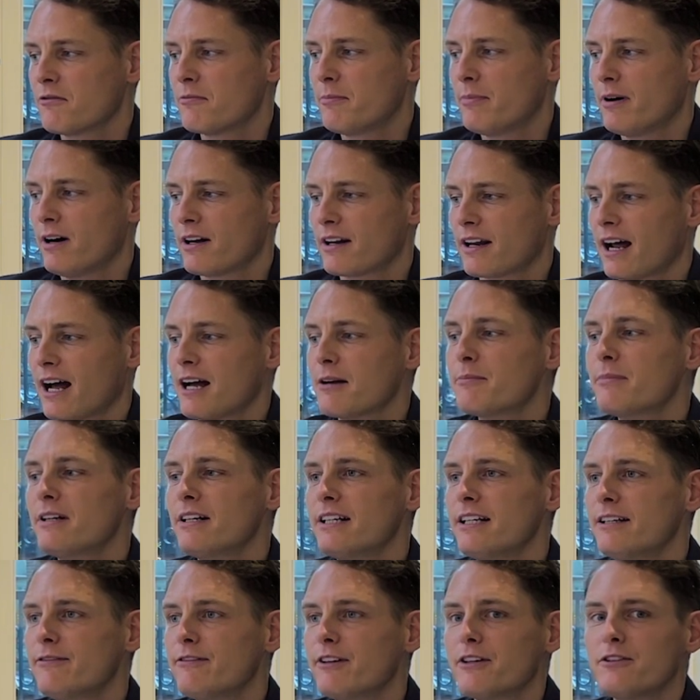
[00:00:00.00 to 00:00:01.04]
But I
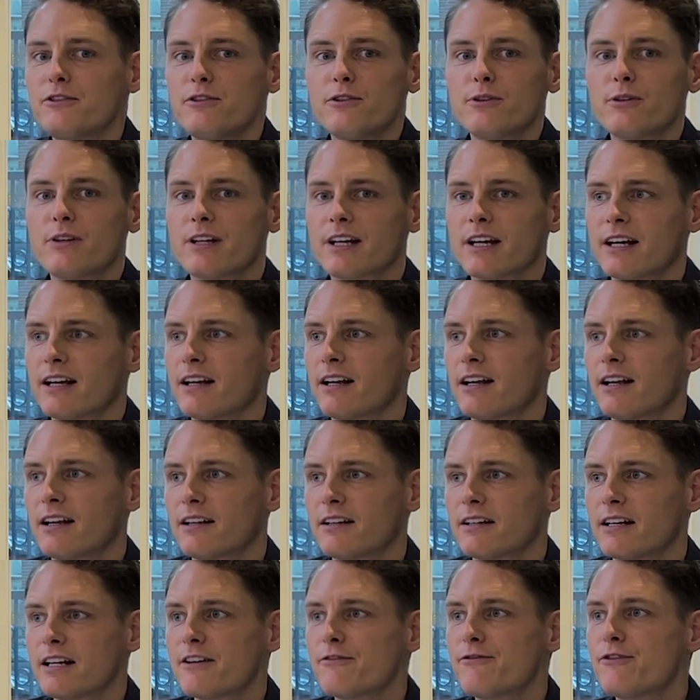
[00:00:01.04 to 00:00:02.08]
believe that
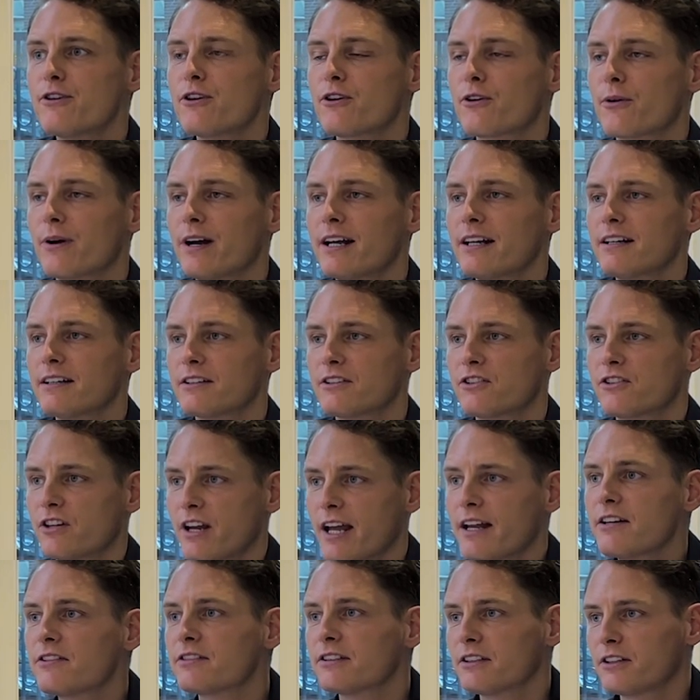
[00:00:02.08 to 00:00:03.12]
if you create a
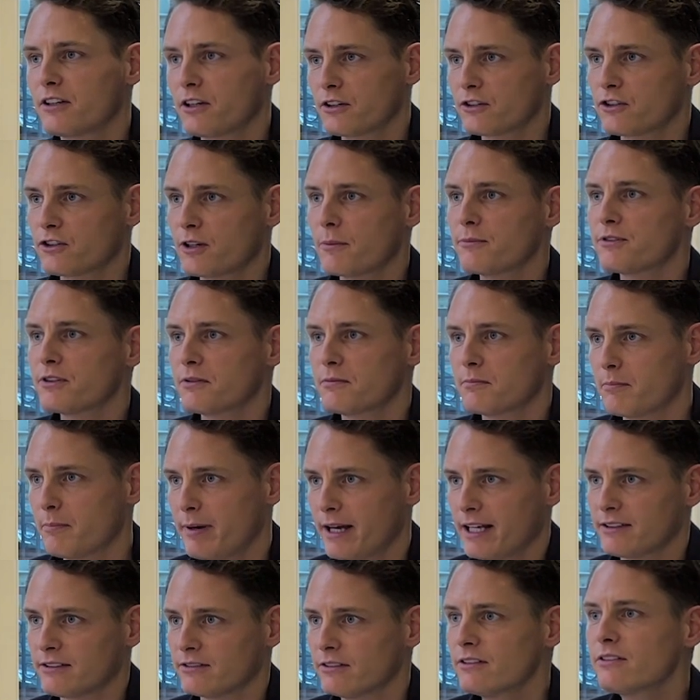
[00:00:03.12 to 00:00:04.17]
change in consumption
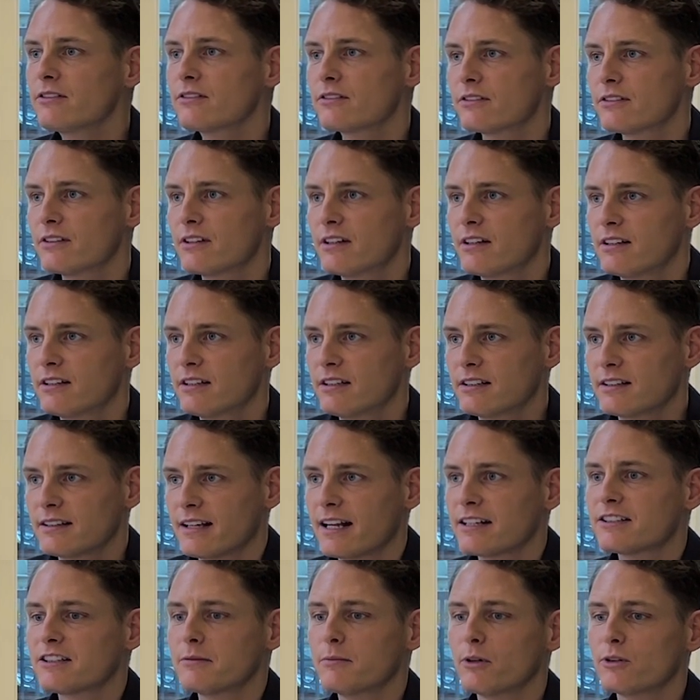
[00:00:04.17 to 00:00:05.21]
patterns,
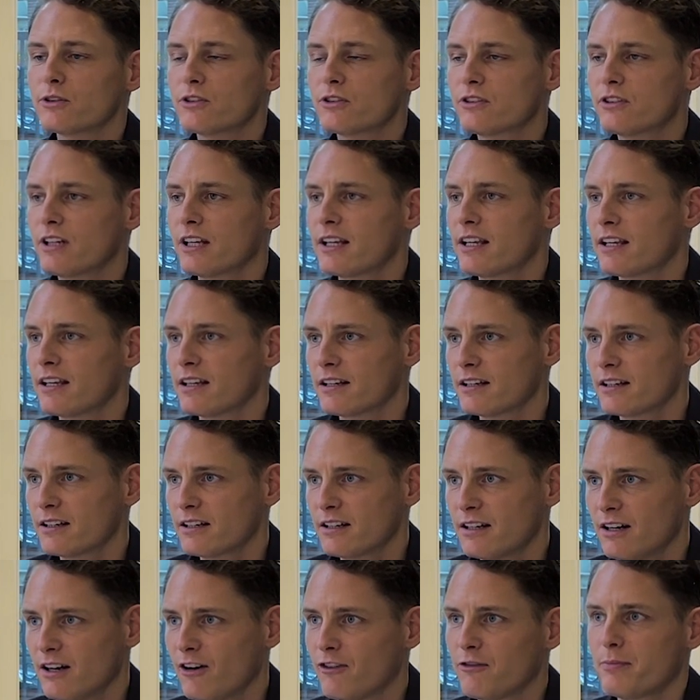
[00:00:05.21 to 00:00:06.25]
that's the most sticky
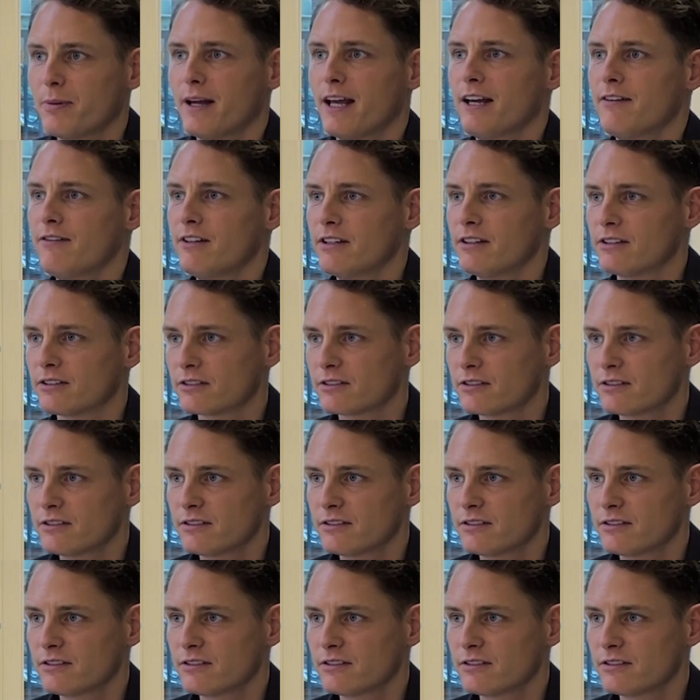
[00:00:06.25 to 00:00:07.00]
of behaviors.